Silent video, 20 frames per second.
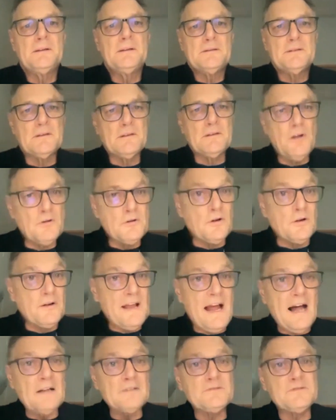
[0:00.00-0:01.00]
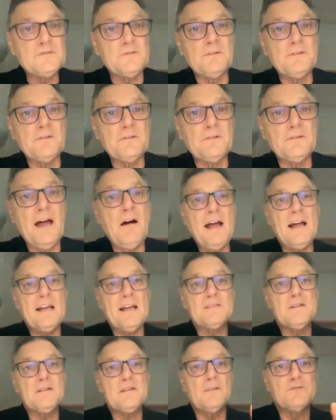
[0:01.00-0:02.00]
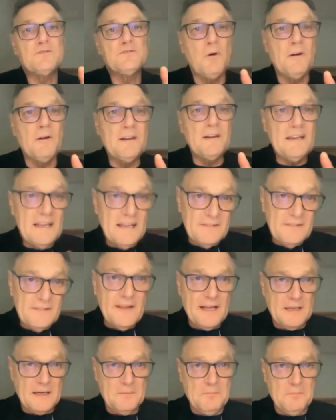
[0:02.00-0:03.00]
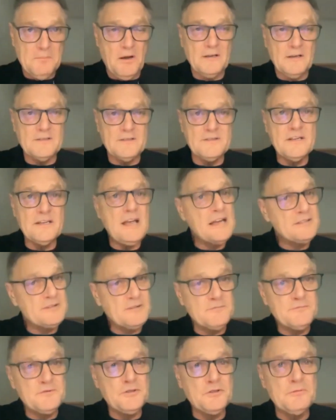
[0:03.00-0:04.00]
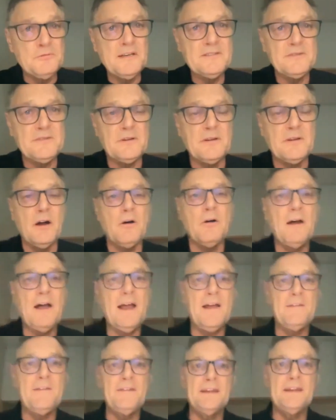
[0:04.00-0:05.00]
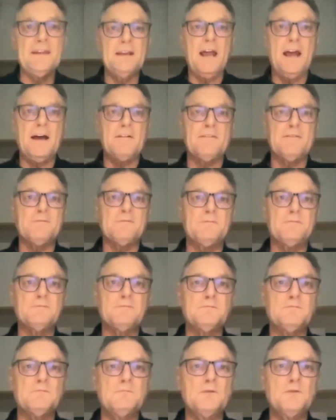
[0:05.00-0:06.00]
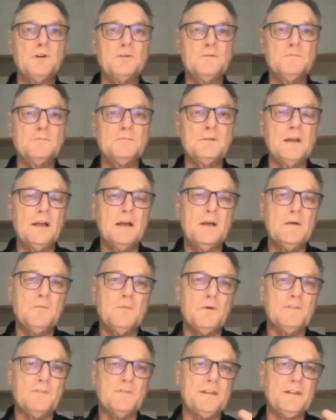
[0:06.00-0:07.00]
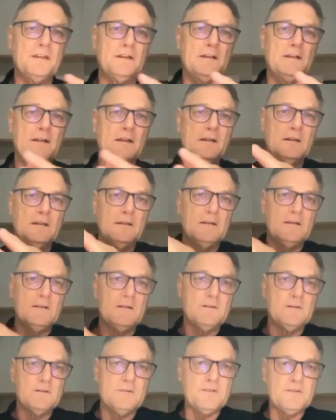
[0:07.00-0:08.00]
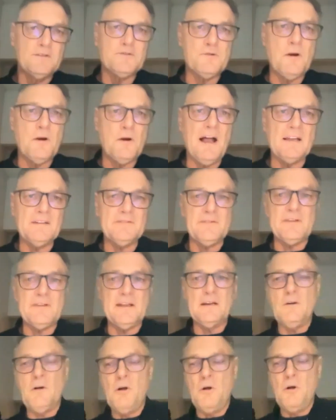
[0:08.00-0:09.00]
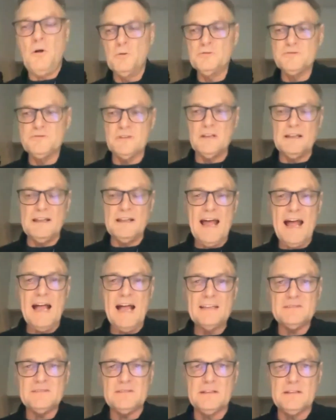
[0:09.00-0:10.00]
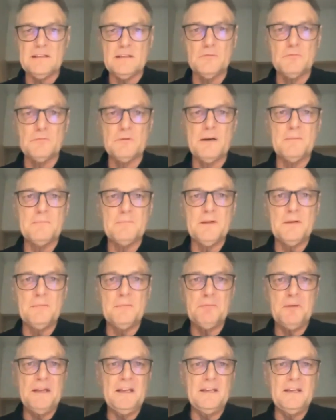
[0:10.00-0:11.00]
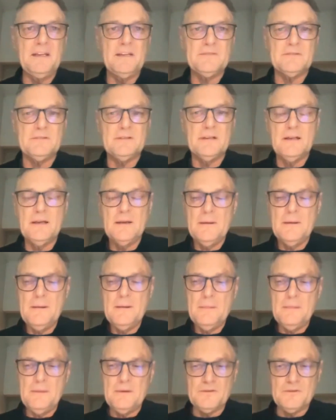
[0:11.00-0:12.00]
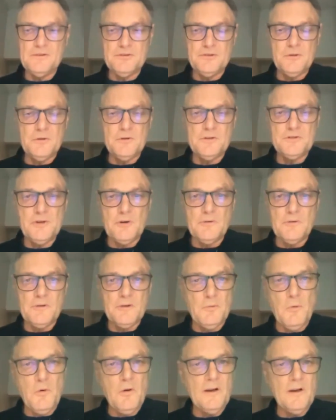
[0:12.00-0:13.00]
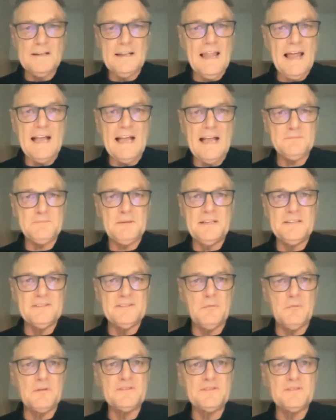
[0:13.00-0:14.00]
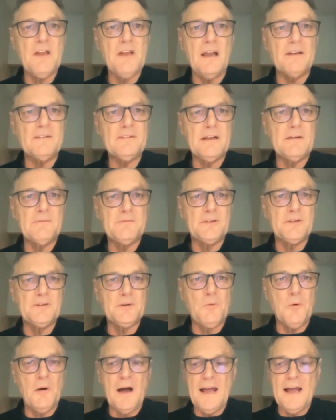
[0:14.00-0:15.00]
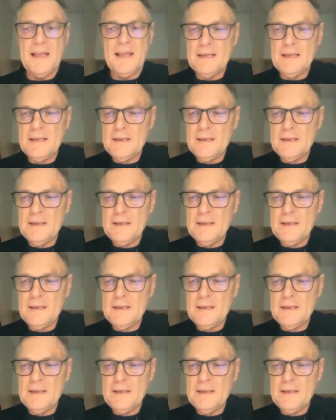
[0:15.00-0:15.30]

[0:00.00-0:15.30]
The local council now has joined in that apology as of 2 weeks ago, and then have moved with the trust that holds the last little remnant piece. They're stewards over the one last piece that was not gifted away.